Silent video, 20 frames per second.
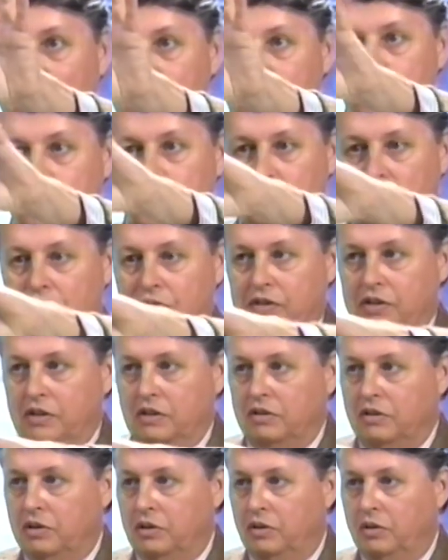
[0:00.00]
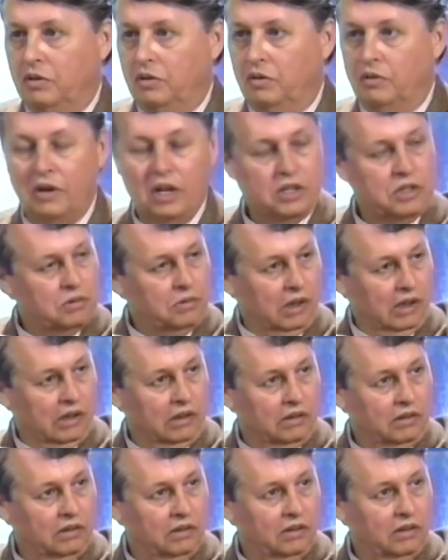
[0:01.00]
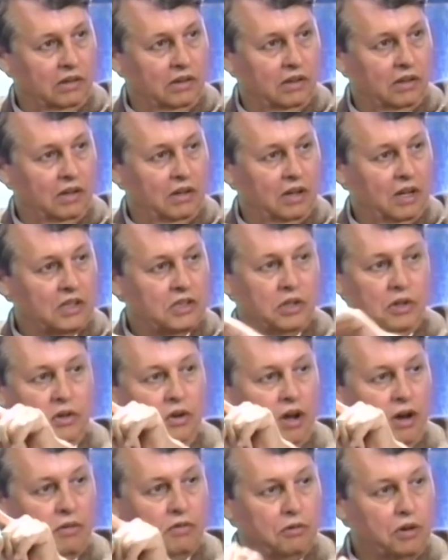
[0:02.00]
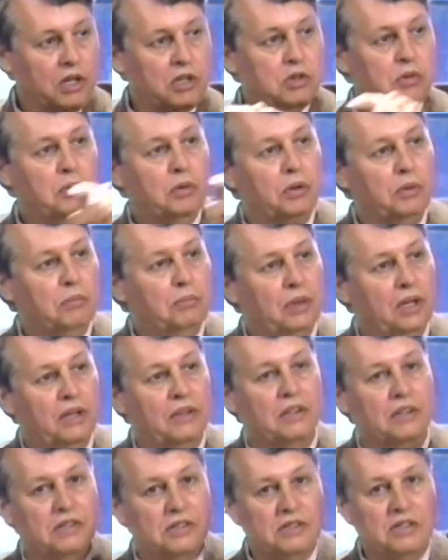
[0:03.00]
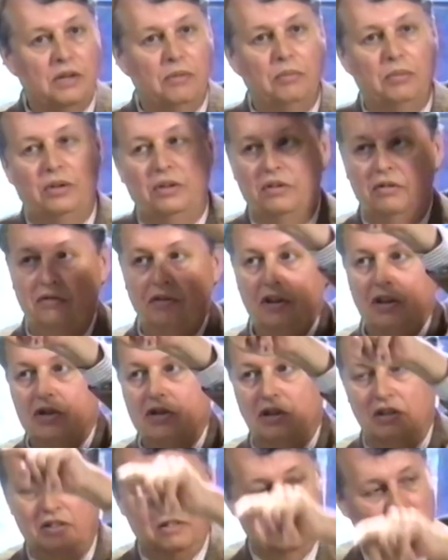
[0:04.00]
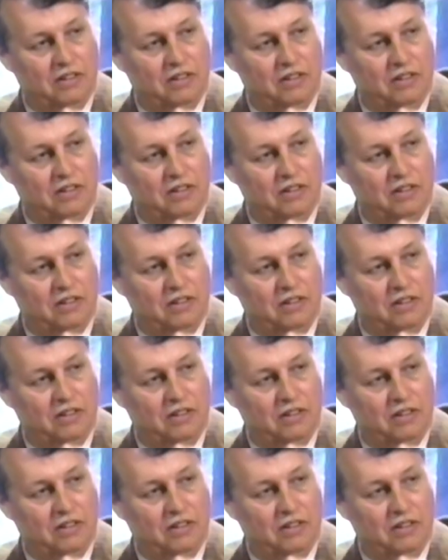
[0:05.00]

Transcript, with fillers: shifts to ritual. So you have ritual, myth, symbol, vision.